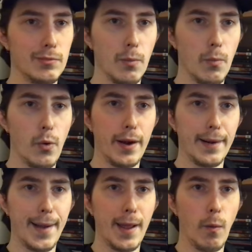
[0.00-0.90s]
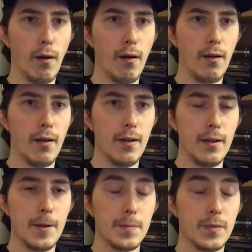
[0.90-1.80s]
Des Moines, Iowa,
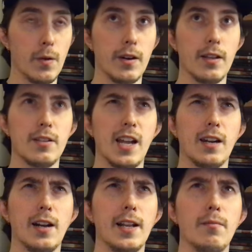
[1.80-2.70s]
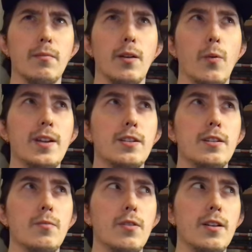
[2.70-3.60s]
or I guess technically West
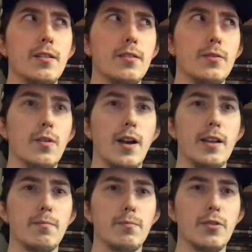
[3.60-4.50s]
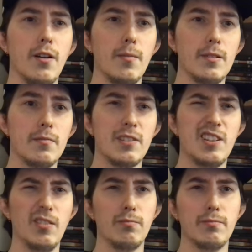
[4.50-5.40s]
Des Moines is where I saw it, but
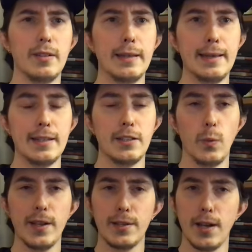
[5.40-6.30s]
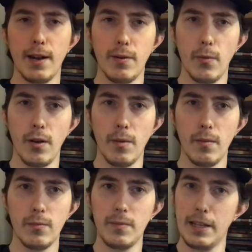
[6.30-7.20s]
still the west side of Des Moines, but
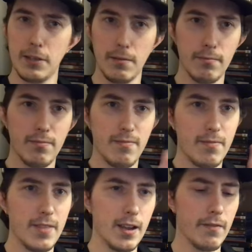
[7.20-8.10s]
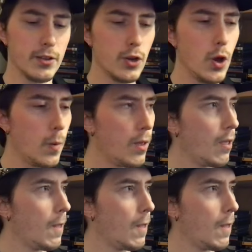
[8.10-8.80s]
that's a thing of its own.